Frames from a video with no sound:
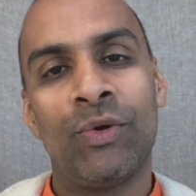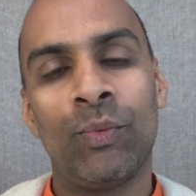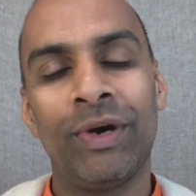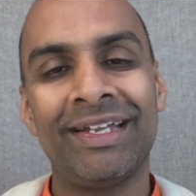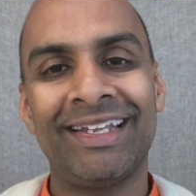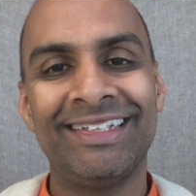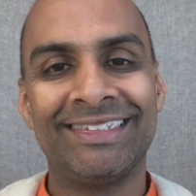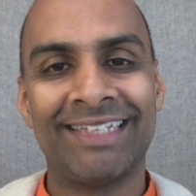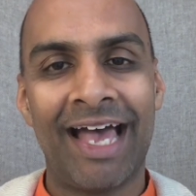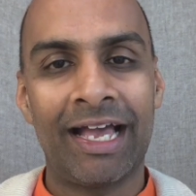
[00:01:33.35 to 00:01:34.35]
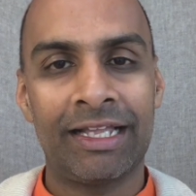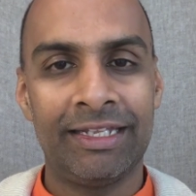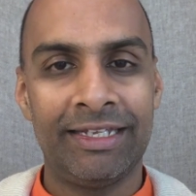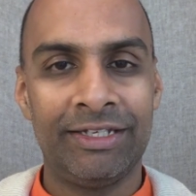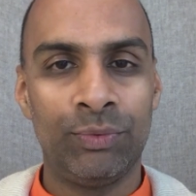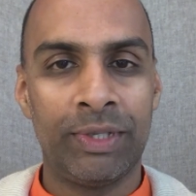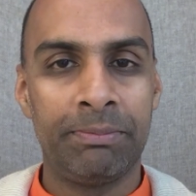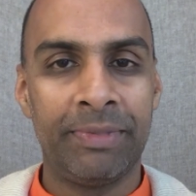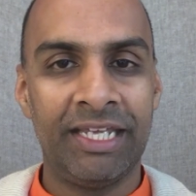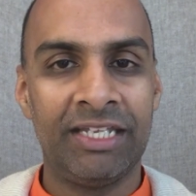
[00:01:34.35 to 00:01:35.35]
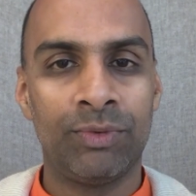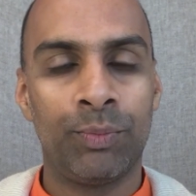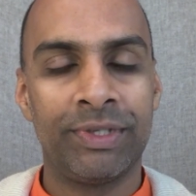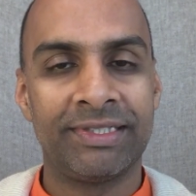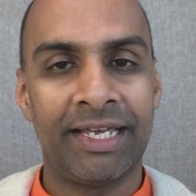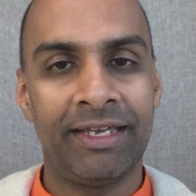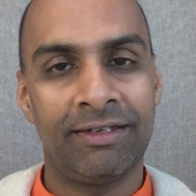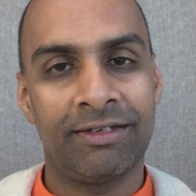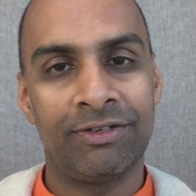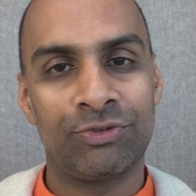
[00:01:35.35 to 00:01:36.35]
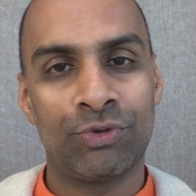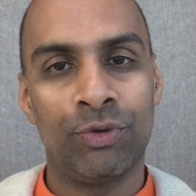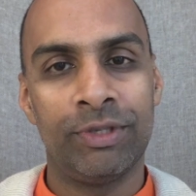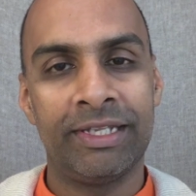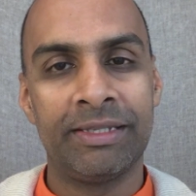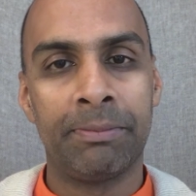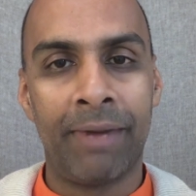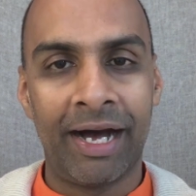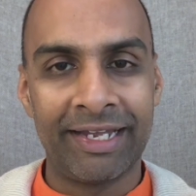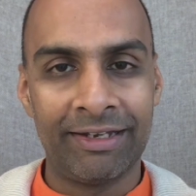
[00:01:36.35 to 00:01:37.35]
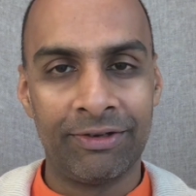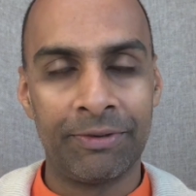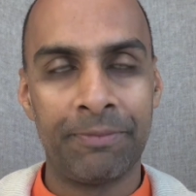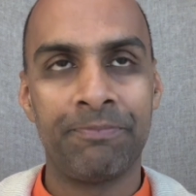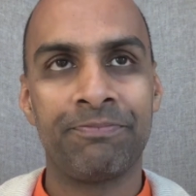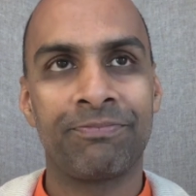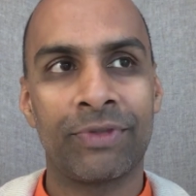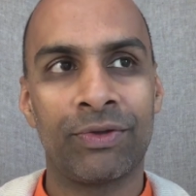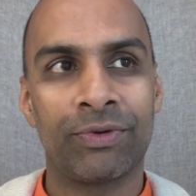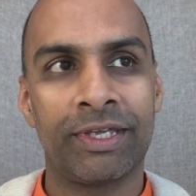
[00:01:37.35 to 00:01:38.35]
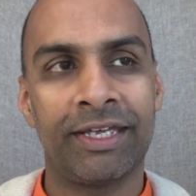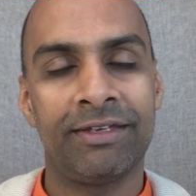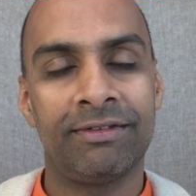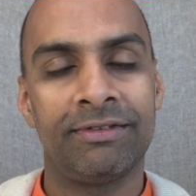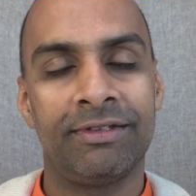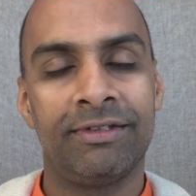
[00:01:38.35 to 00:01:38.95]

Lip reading: what exactly do we mean when we say controlling the mind? Okay?